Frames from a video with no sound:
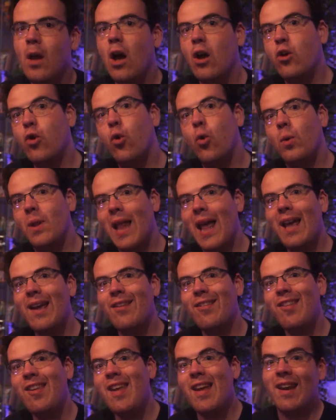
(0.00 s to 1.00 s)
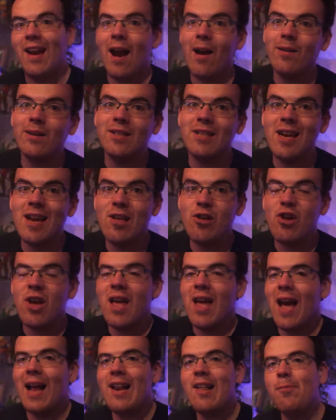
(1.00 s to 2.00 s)
a cool legacy and heritage,
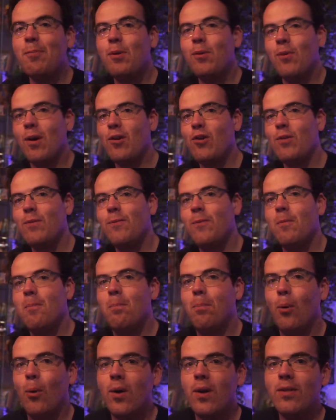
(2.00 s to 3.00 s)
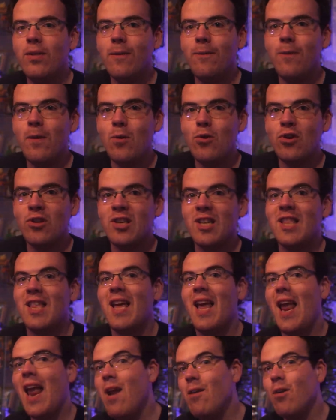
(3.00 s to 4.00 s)
and his progression from boy of the future to the
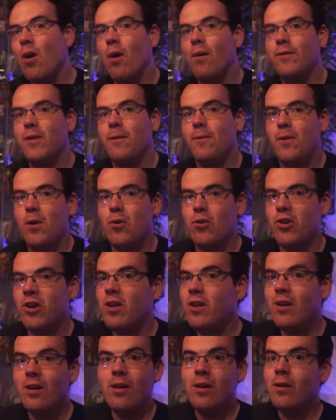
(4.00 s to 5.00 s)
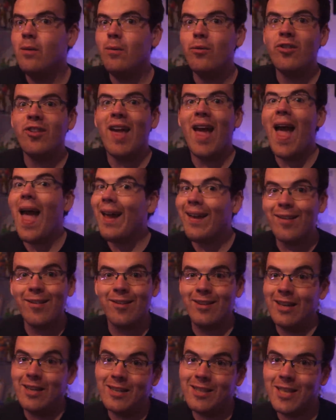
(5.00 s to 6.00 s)
hero of the future was
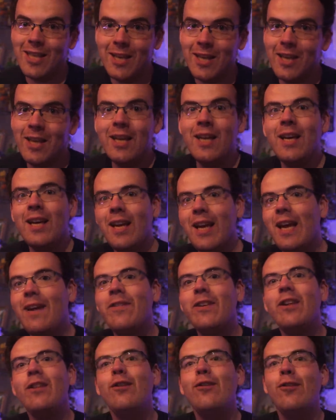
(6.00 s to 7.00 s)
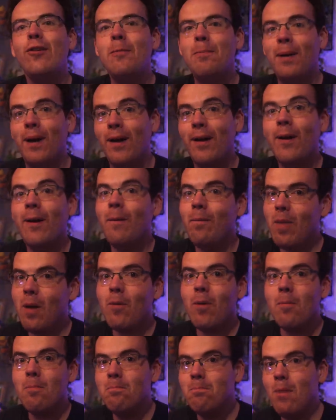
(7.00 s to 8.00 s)
excellent. Even in Super, there
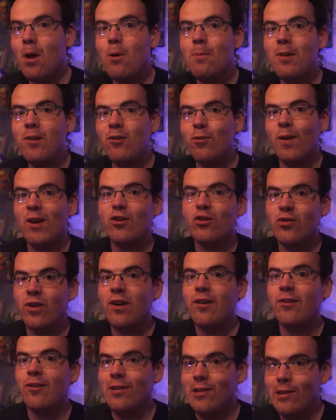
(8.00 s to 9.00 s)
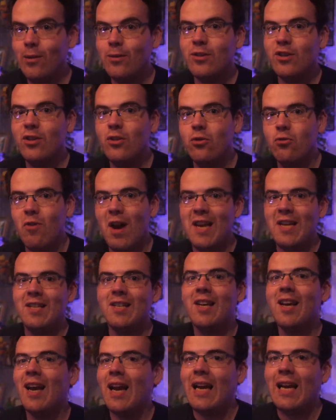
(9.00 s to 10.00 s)
were moments where Trunks looked
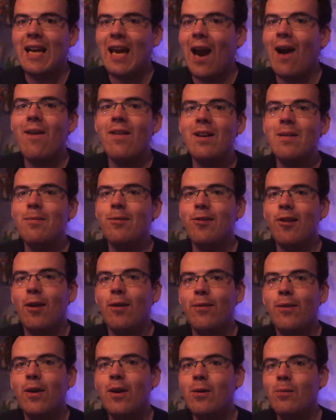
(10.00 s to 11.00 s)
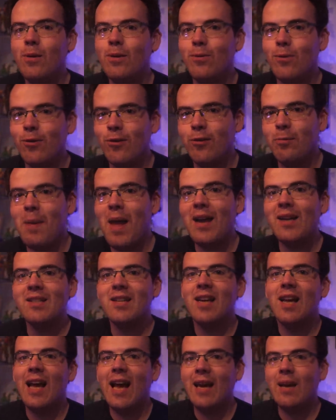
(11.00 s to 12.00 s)
great and carried himself with
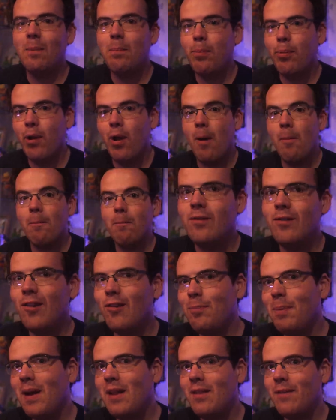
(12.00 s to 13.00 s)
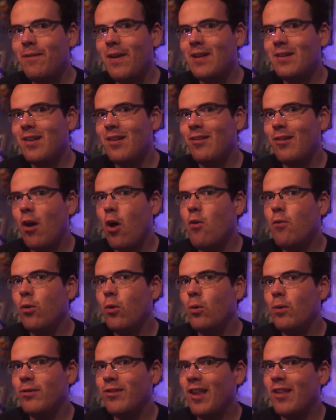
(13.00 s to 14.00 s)
respect and aplomb. Despite the fact his
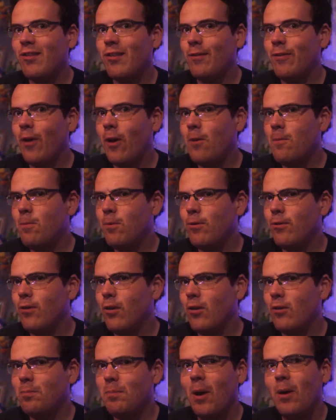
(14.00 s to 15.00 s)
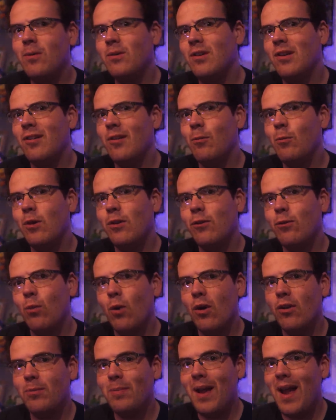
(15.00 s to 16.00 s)
overall sense of hope was not as potent as it once
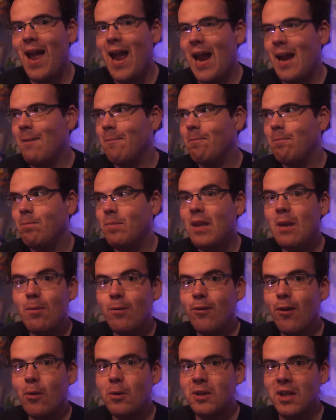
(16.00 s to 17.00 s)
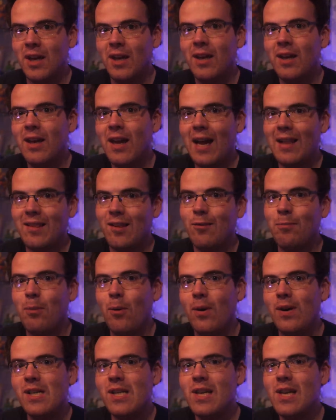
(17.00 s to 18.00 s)
was, but hey, he was older at this
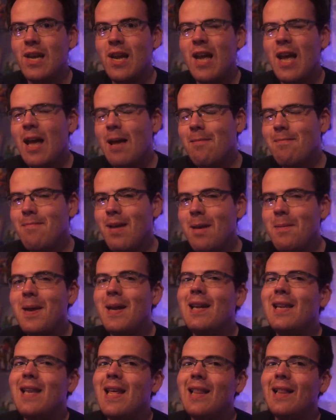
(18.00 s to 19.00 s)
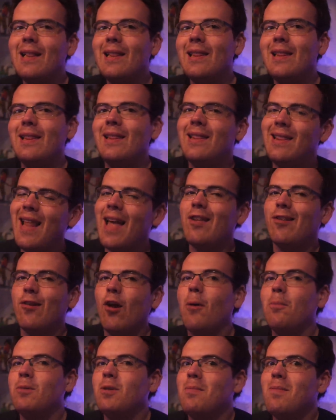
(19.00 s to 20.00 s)
point, and maybe a little less
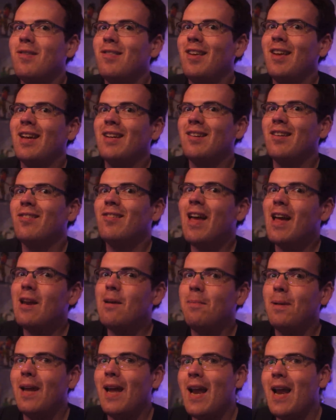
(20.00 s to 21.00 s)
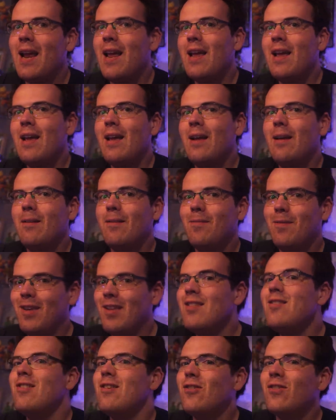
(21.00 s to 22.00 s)
optimistic understandably,
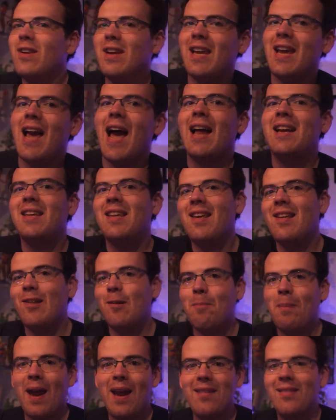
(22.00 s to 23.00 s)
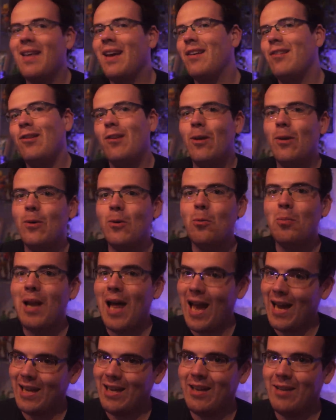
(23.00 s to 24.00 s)
considering he had years of pain thanks to Goku
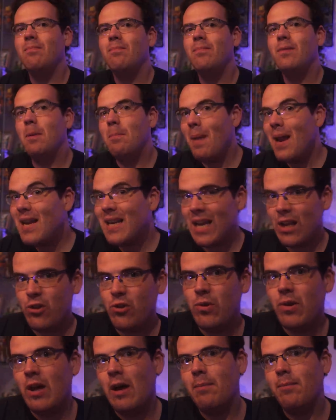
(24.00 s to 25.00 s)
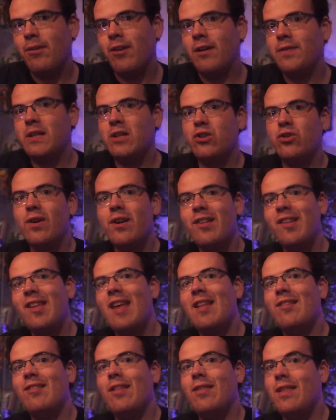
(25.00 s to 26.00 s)
Black. The main issue comes after Trunks
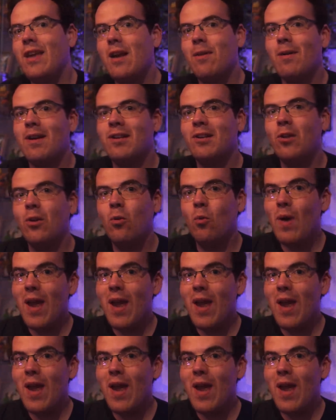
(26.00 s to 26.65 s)
gets the theoretical